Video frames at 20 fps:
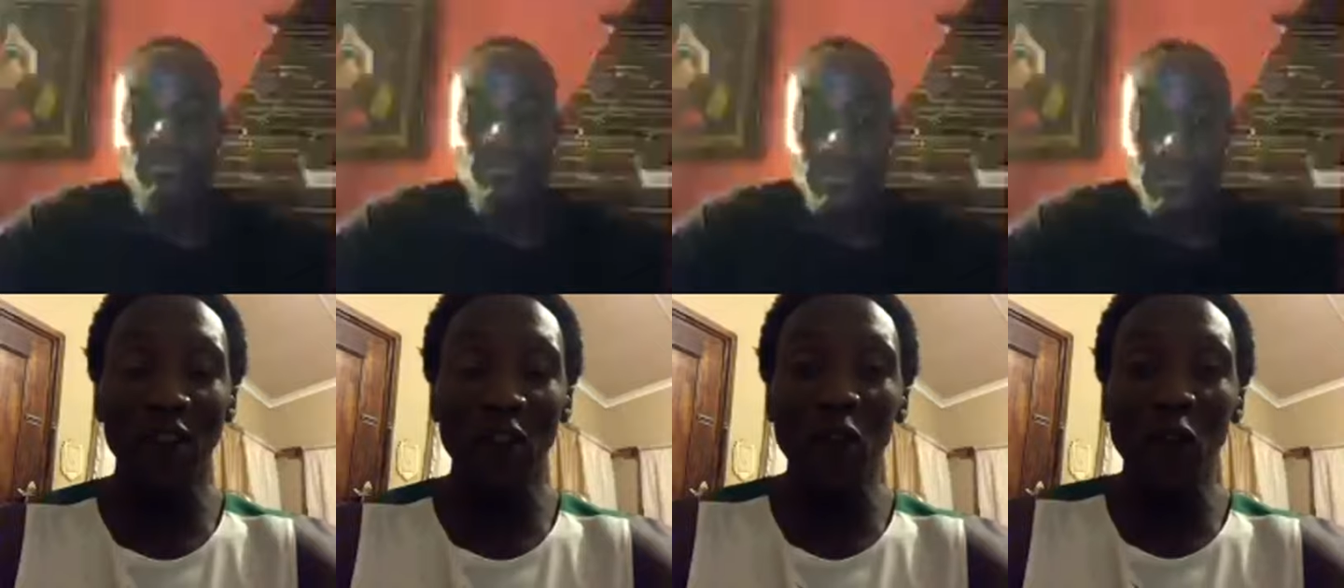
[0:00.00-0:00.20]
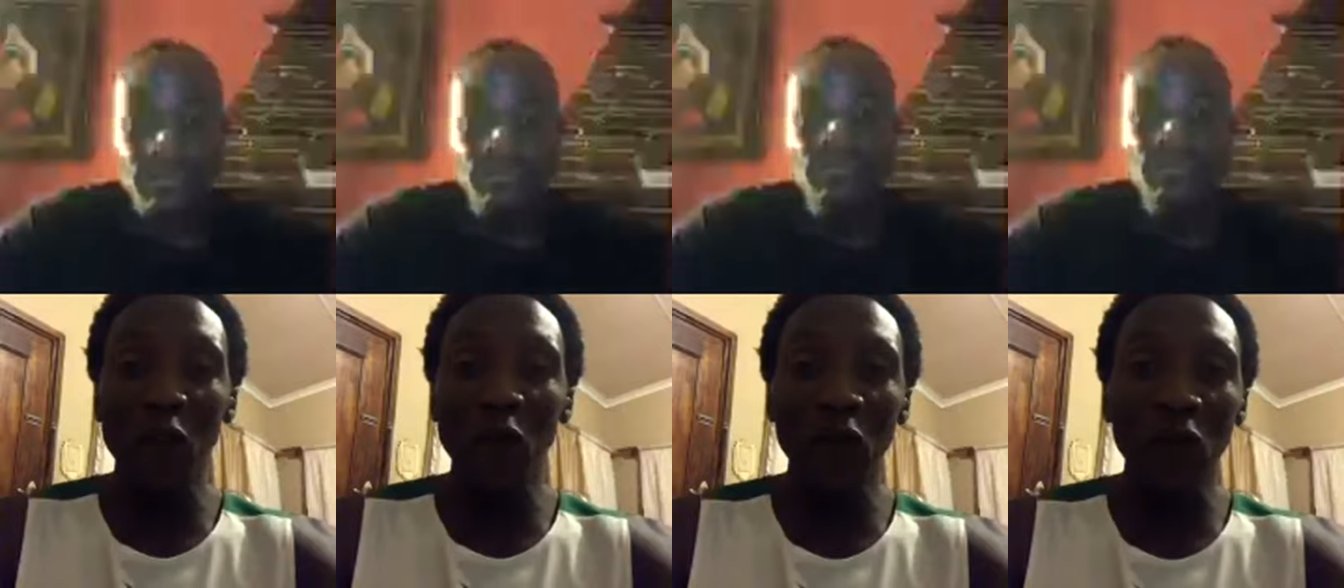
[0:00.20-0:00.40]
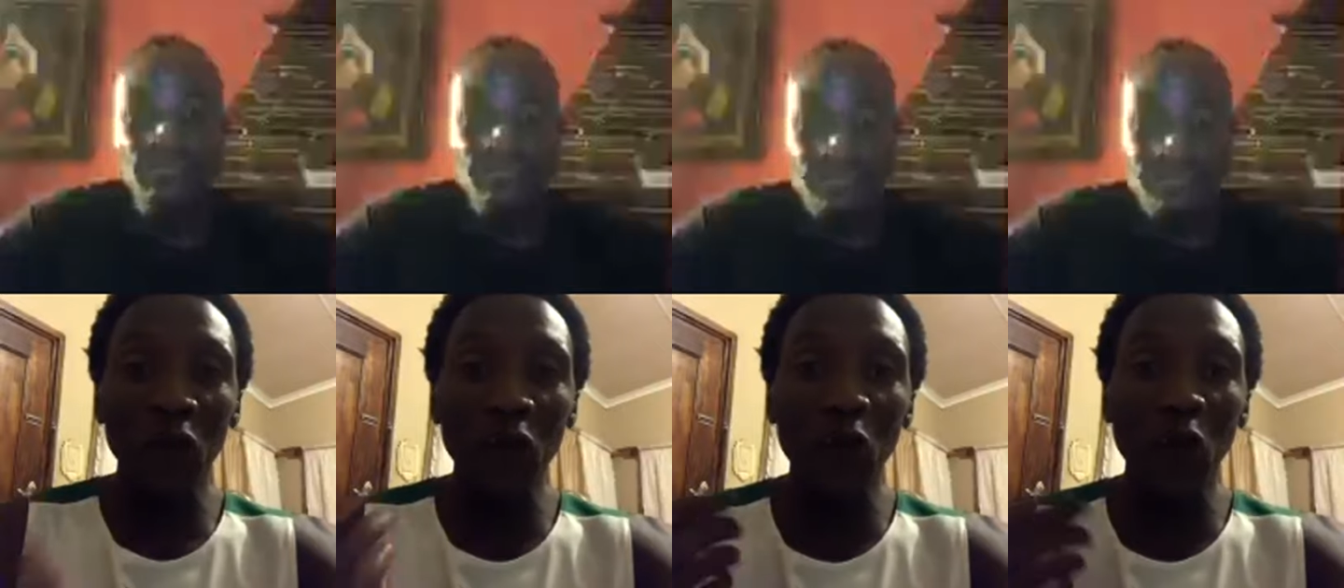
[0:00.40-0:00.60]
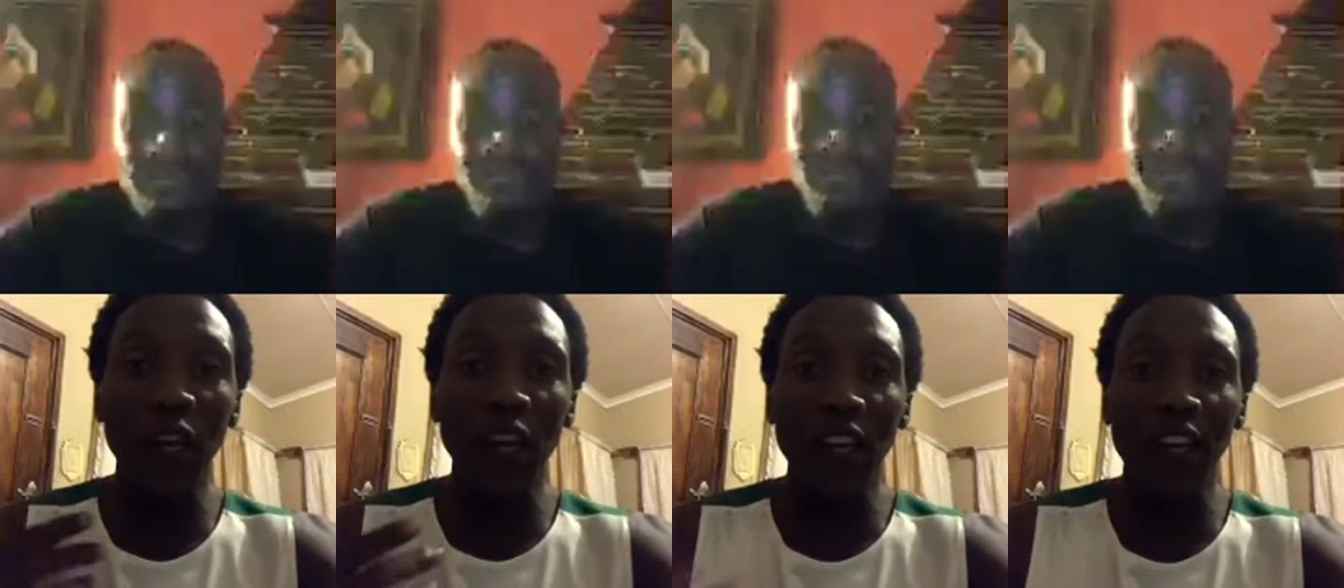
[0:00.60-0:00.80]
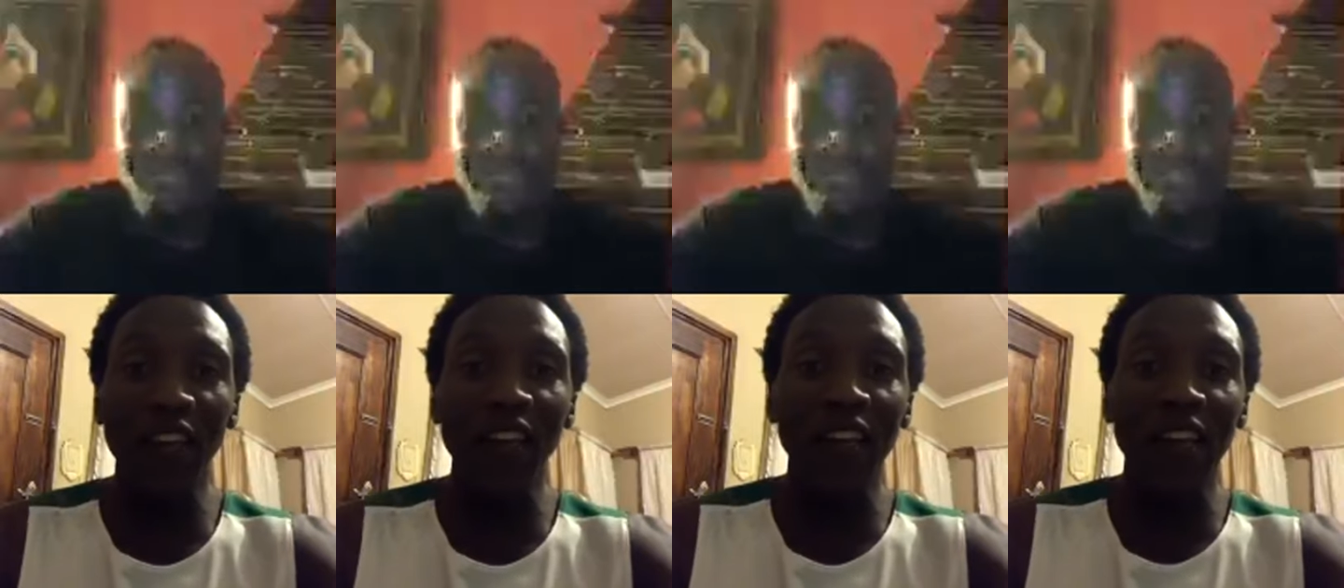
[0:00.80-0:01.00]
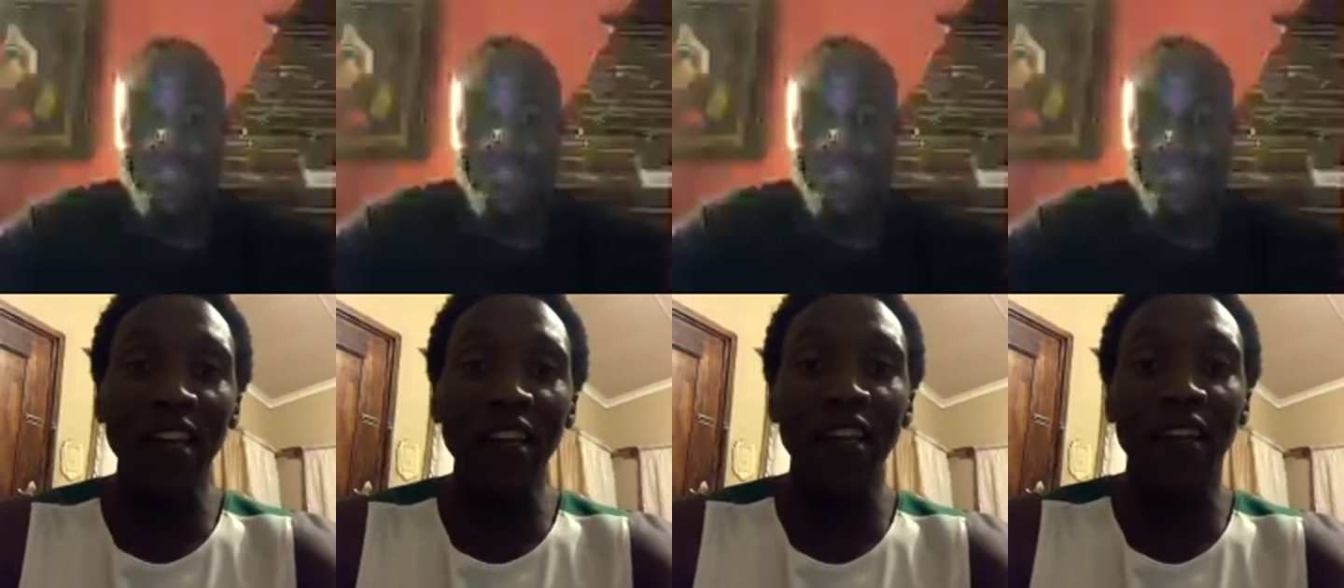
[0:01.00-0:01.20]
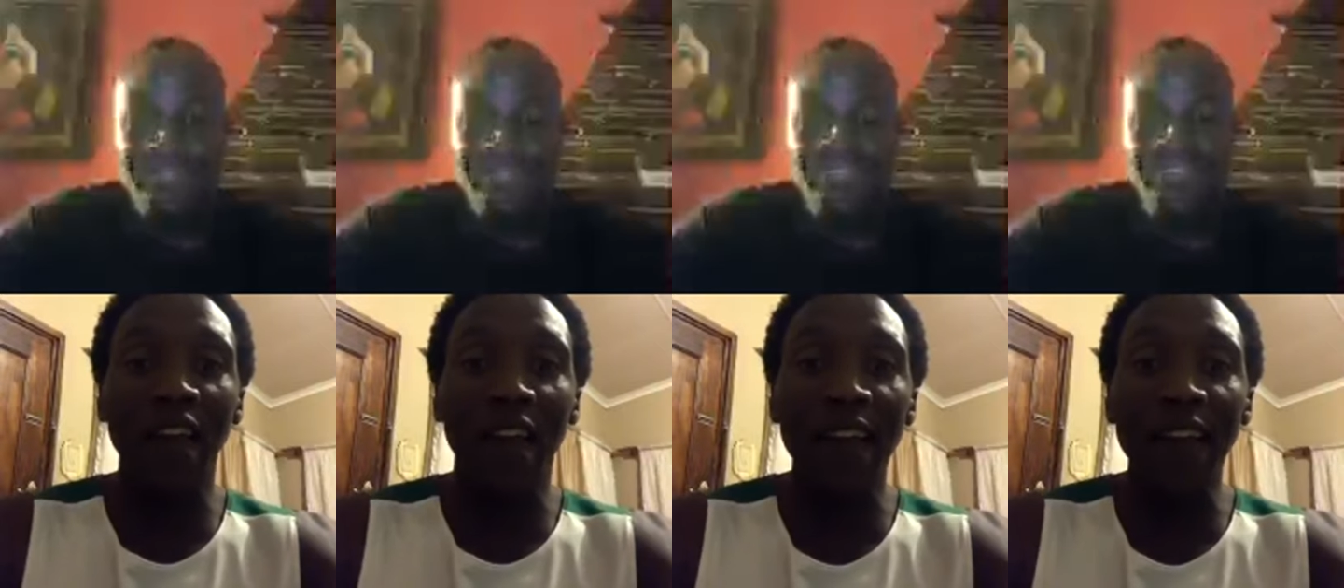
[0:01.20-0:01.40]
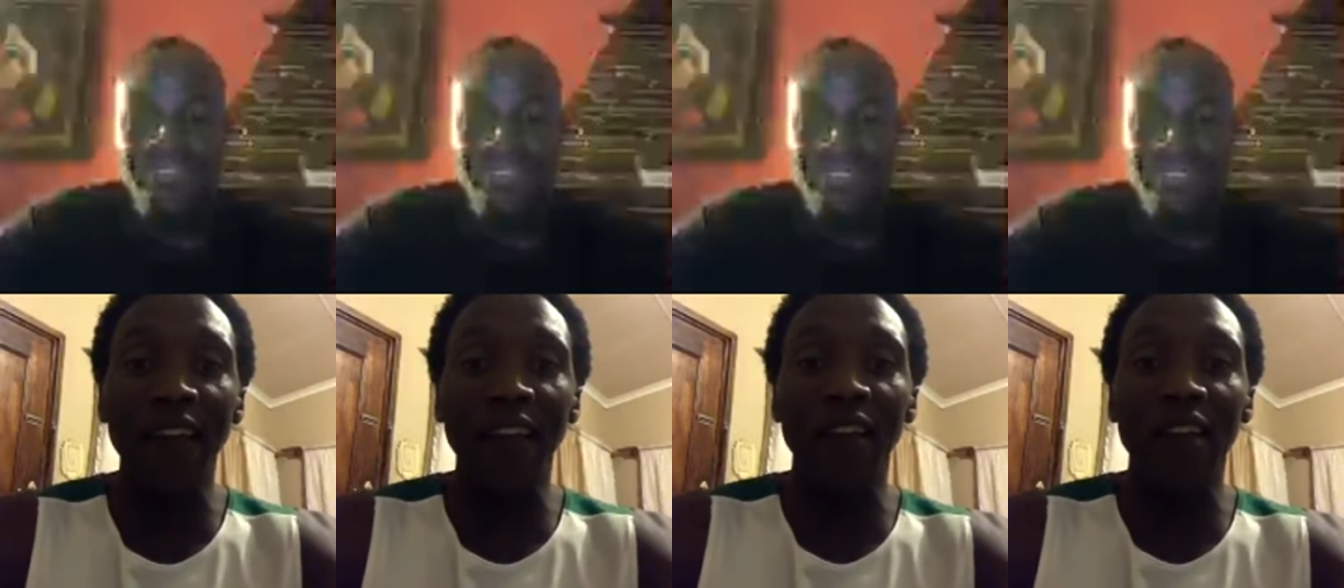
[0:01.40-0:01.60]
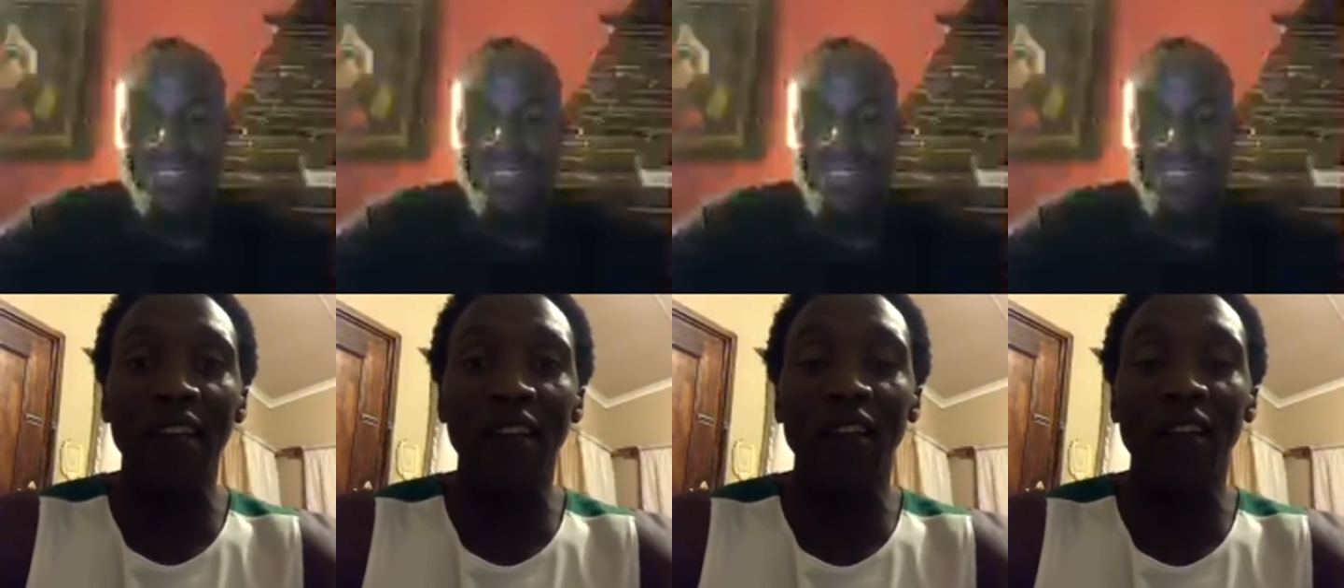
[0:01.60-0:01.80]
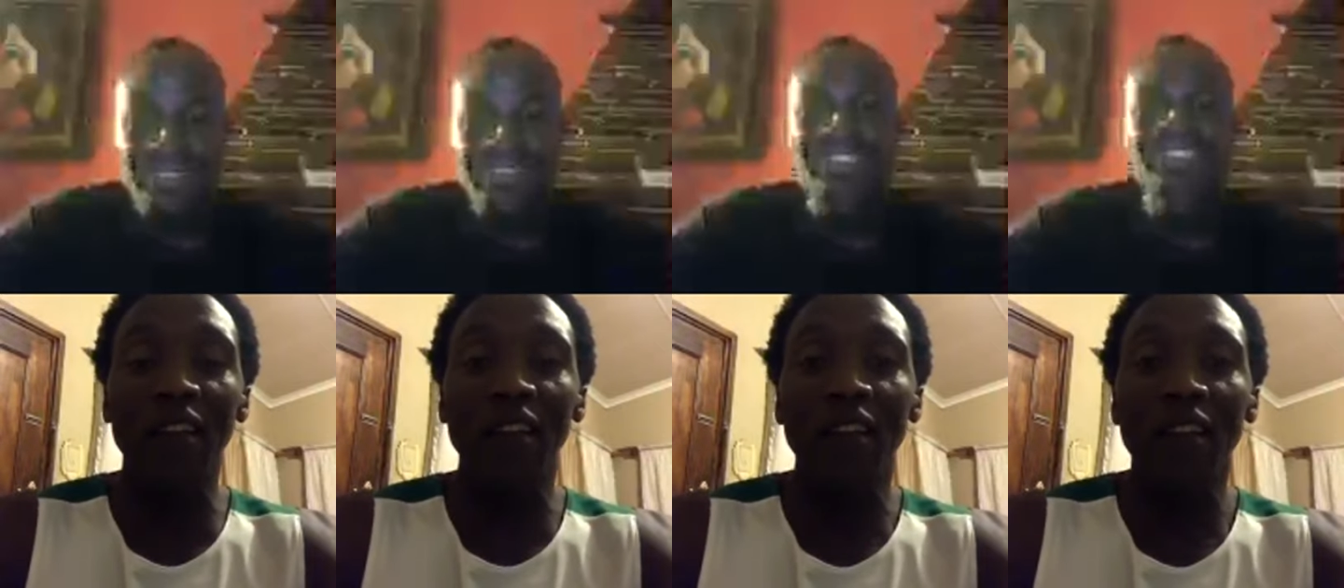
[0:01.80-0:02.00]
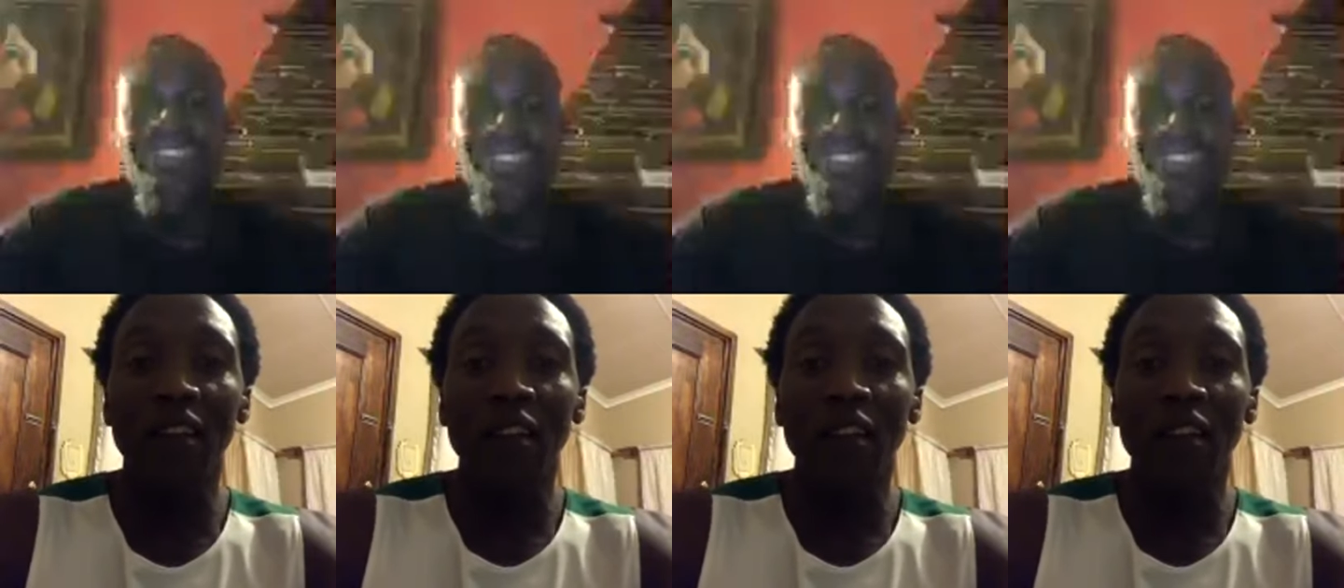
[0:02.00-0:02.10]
you can relate directly